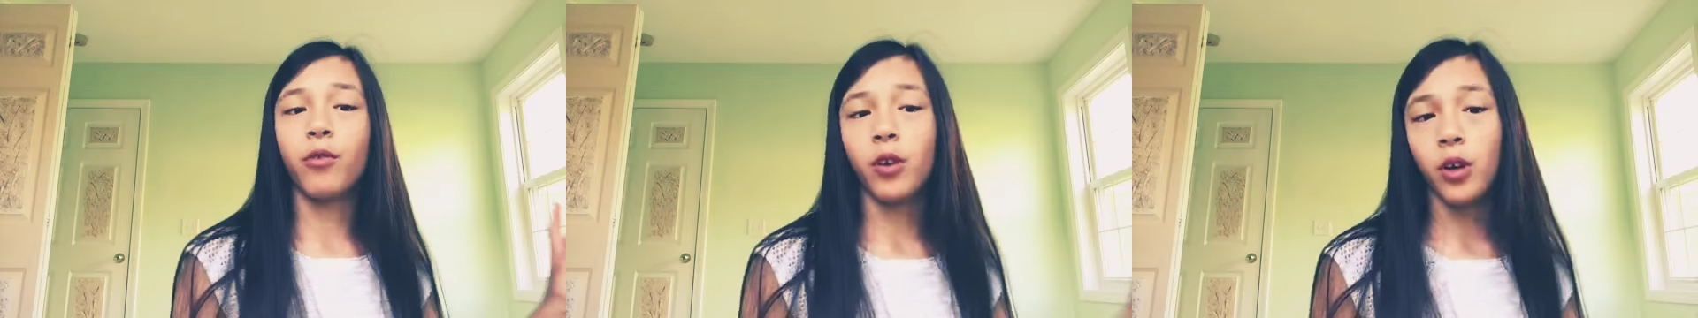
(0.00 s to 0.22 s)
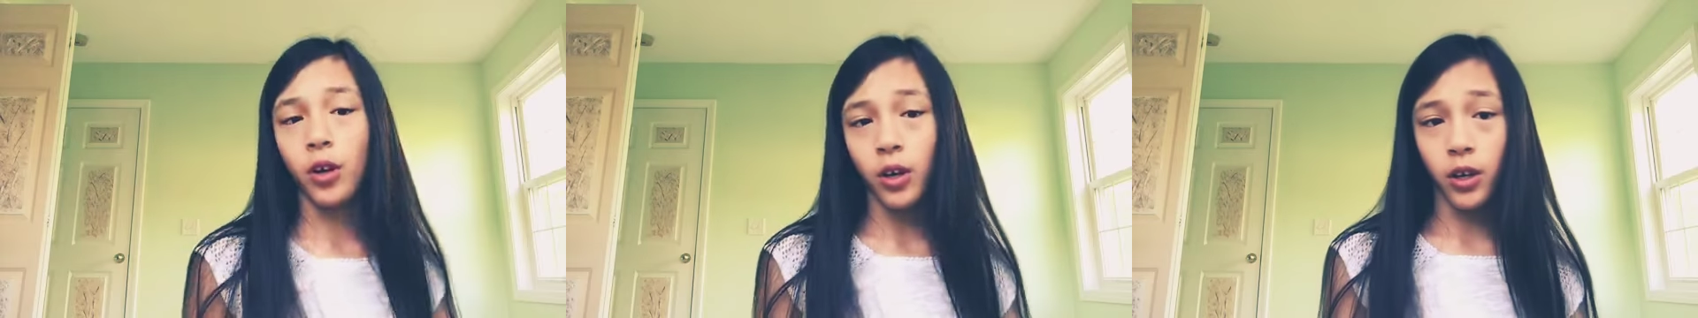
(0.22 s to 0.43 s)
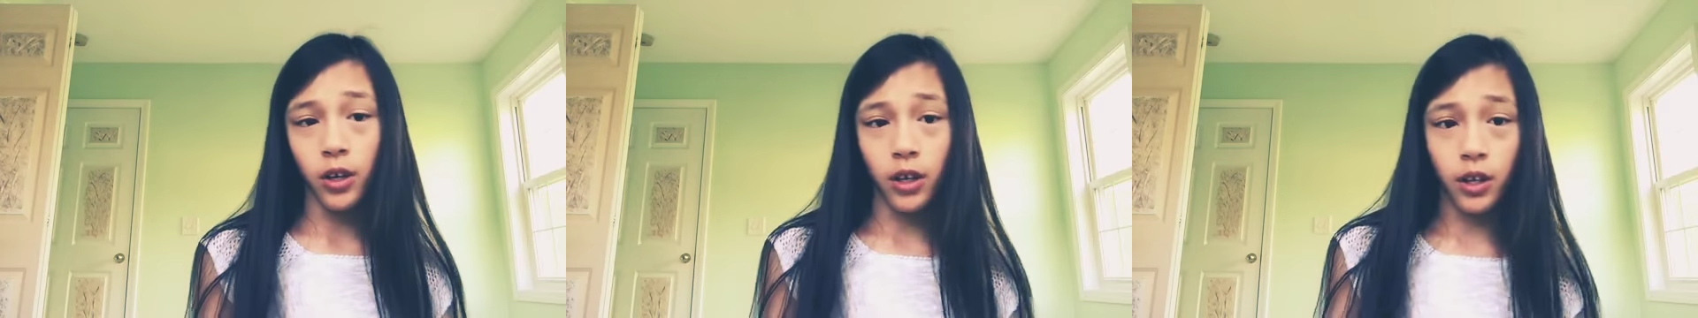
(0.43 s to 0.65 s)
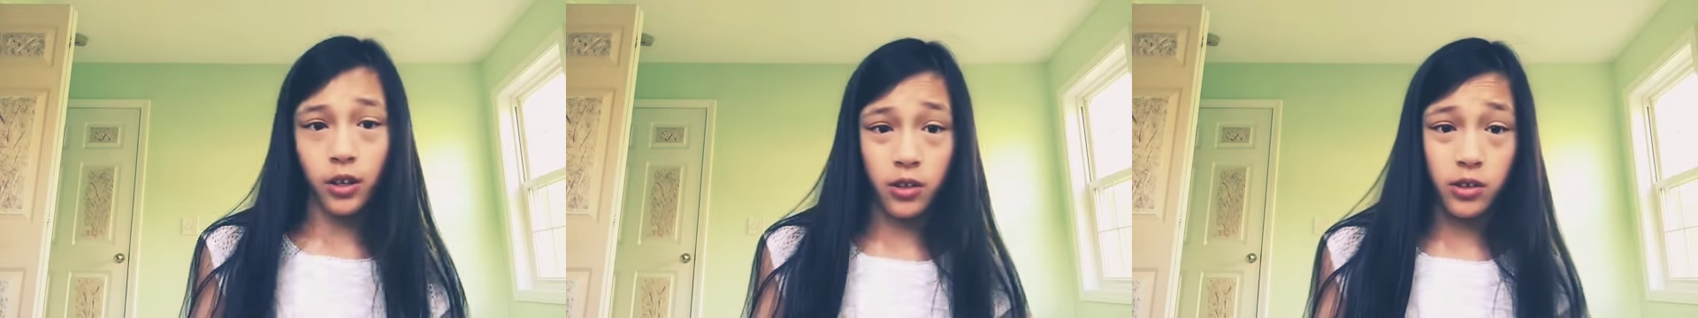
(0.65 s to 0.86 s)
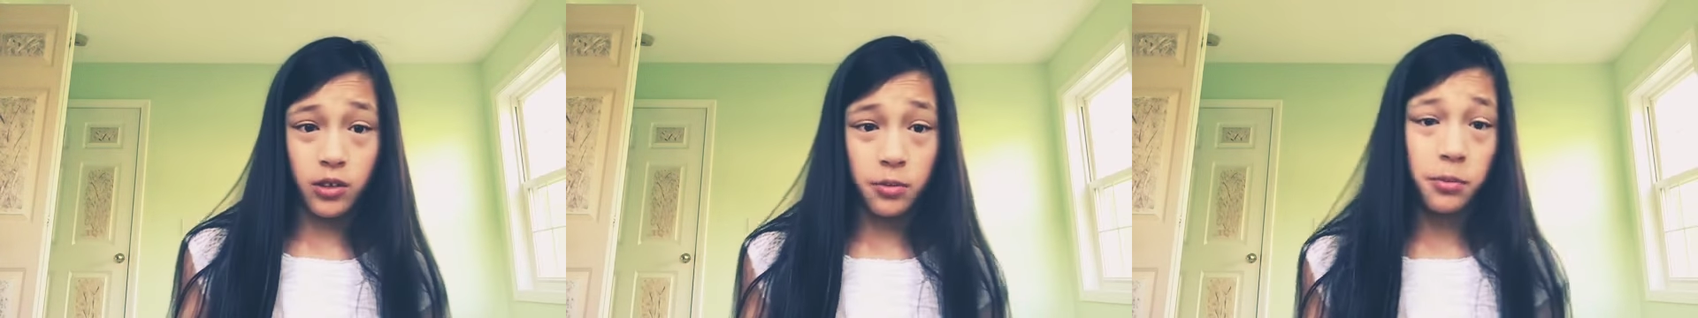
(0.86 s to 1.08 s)
for
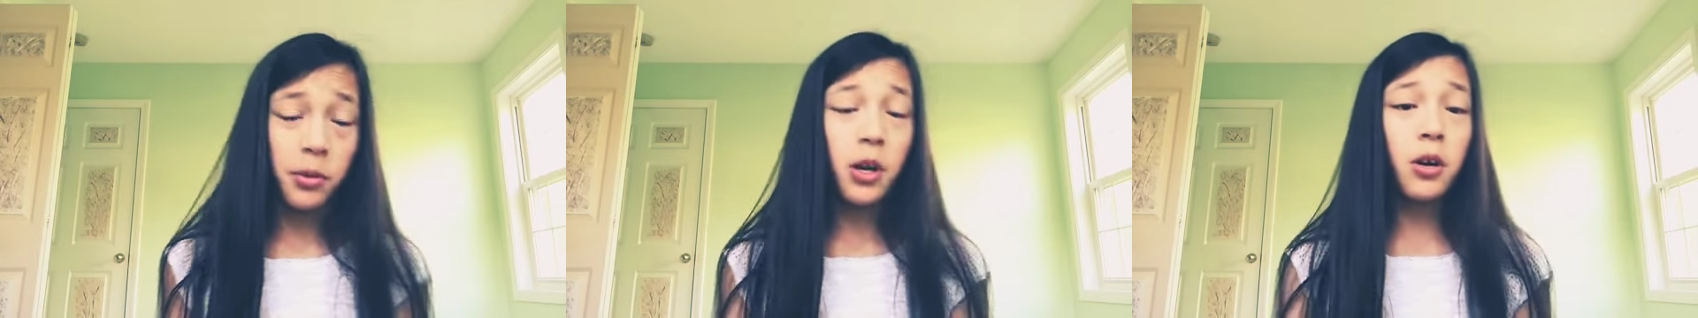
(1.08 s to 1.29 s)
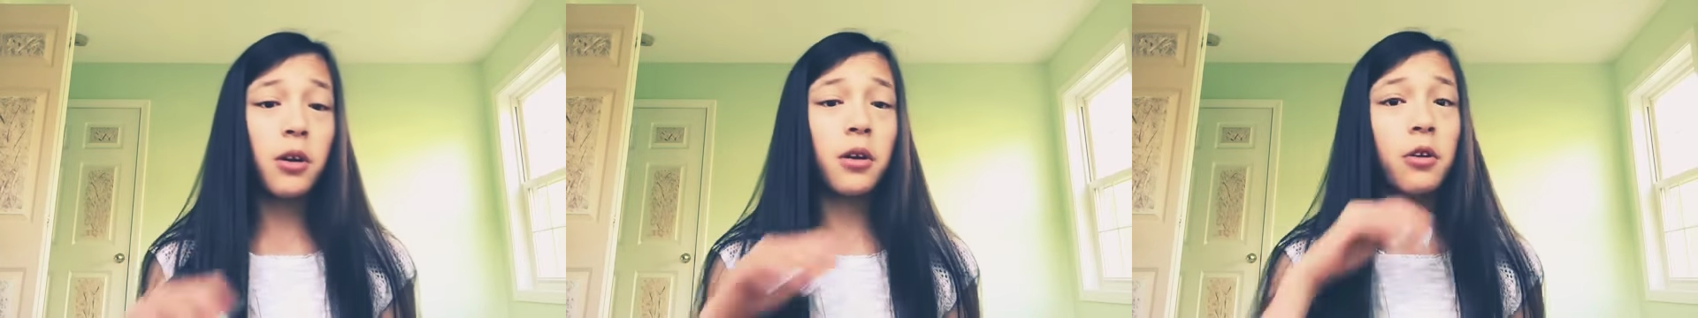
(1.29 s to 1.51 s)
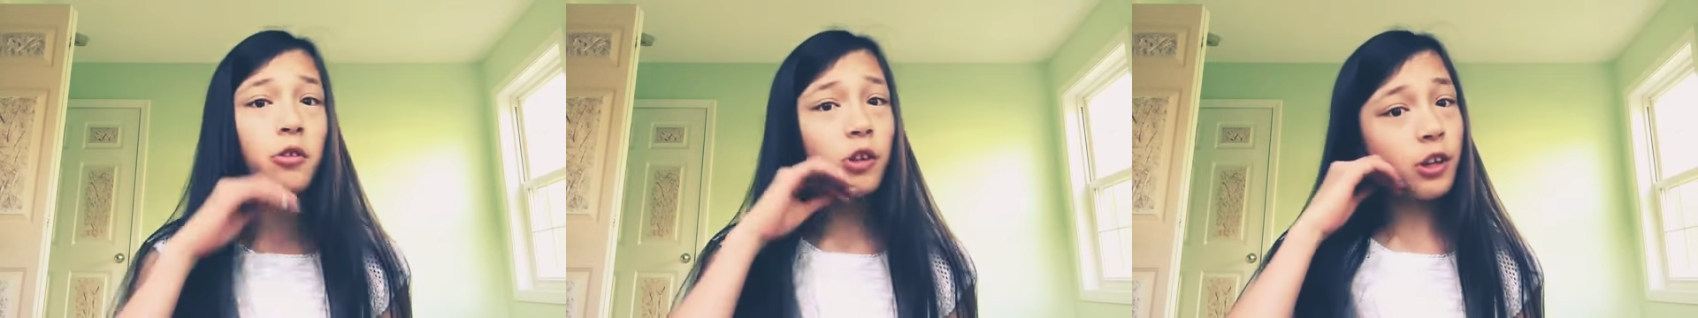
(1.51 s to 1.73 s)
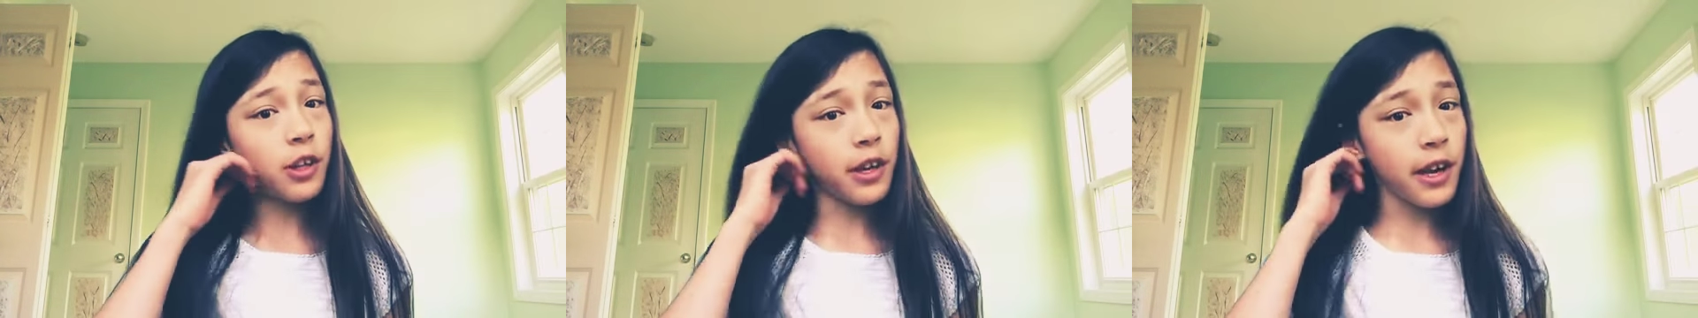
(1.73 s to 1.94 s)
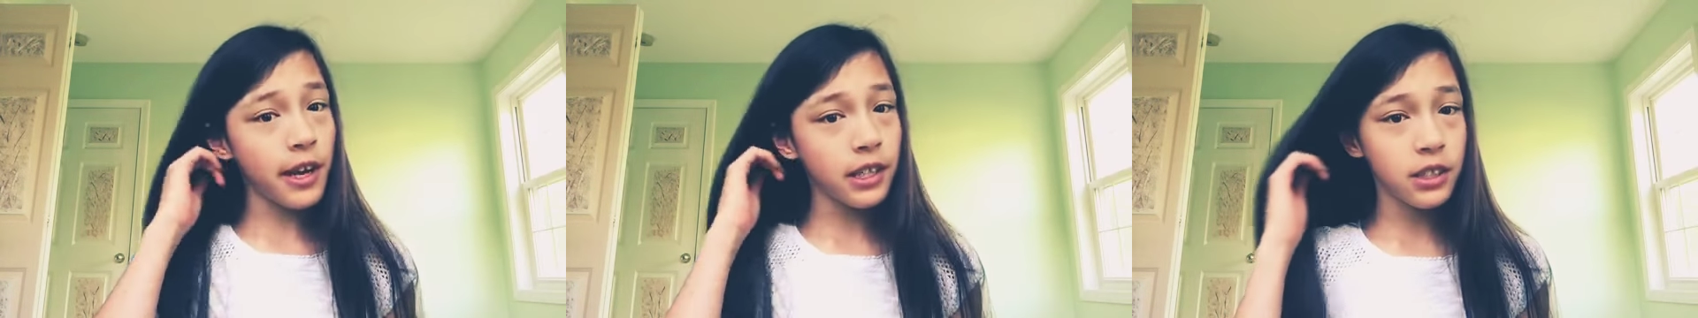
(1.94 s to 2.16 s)
either tomorrow or
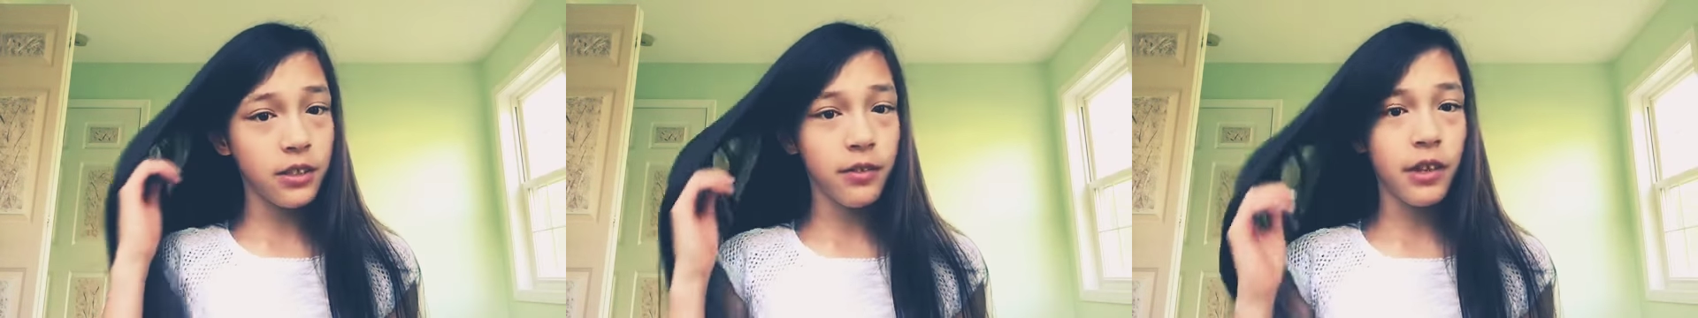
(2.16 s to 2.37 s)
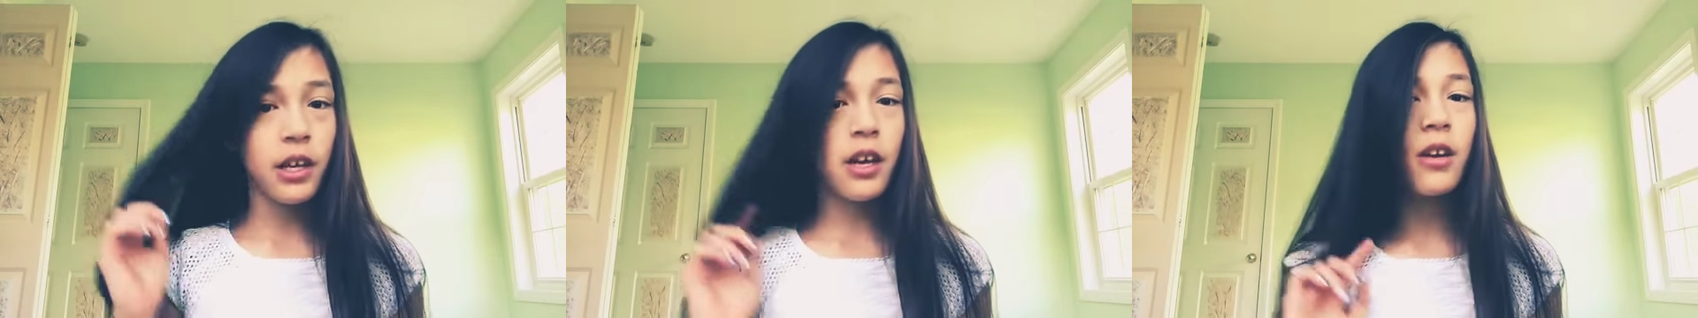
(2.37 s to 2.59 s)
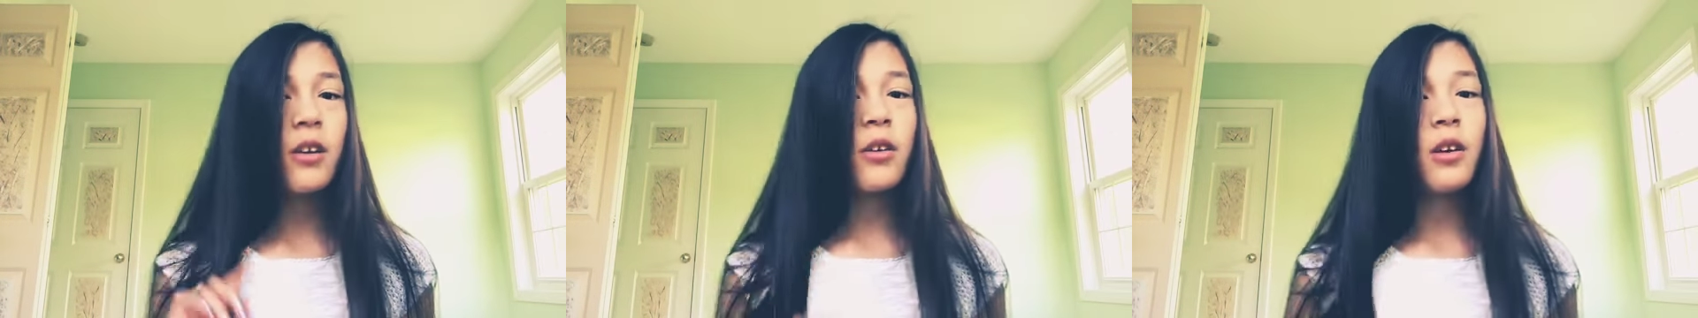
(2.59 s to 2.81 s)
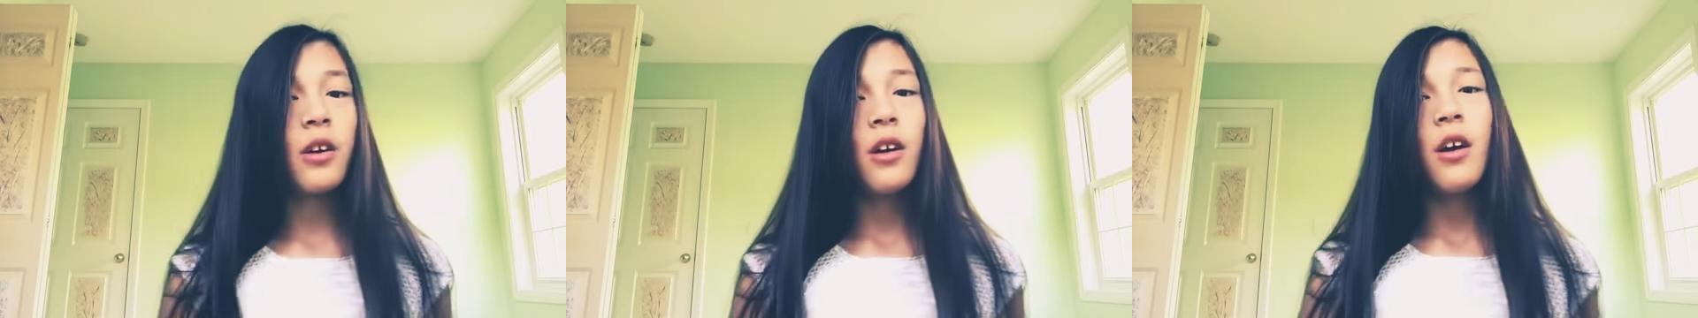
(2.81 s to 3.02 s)
the next video,